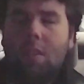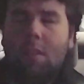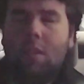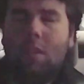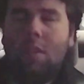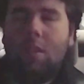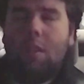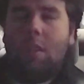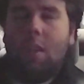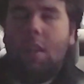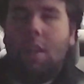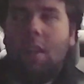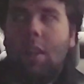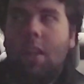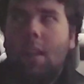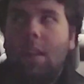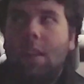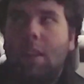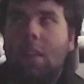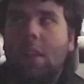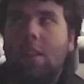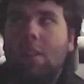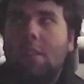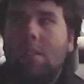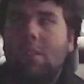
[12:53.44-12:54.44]

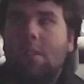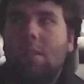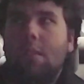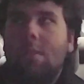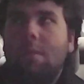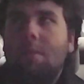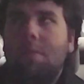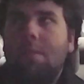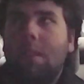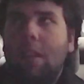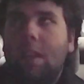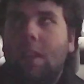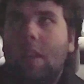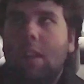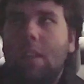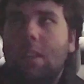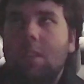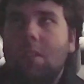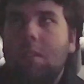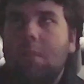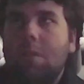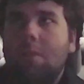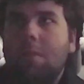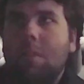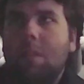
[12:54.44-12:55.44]
shenanigans
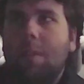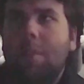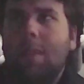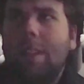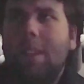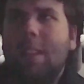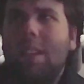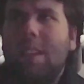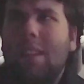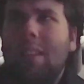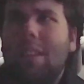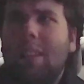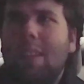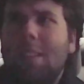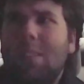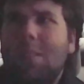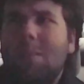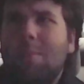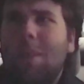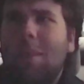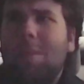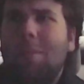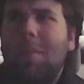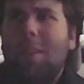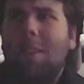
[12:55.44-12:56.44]
vacation film. I think
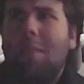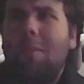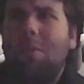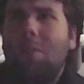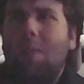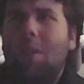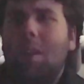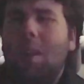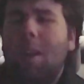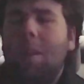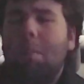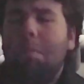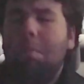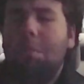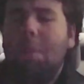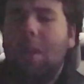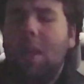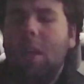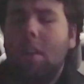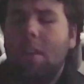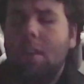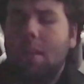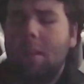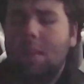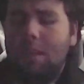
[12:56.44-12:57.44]
that's what I'm looking for. Um,
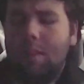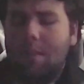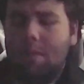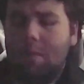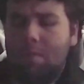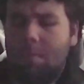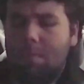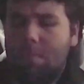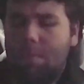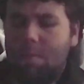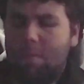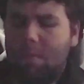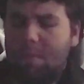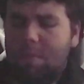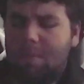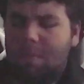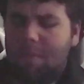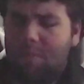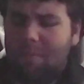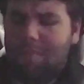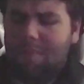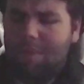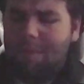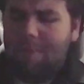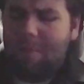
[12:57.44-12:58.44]
but
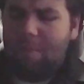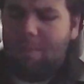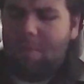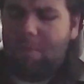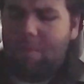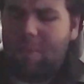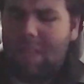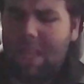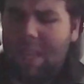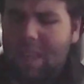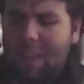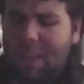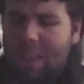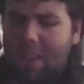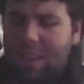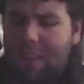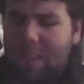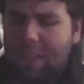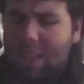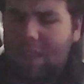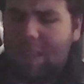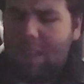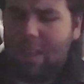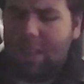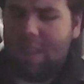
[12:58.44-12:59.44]
yeah,
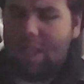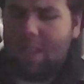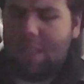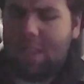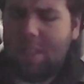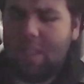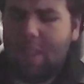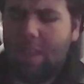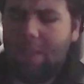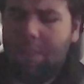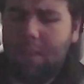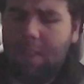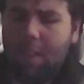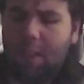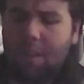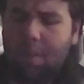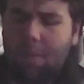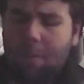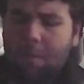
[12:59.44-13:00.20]
uh, it's definitely a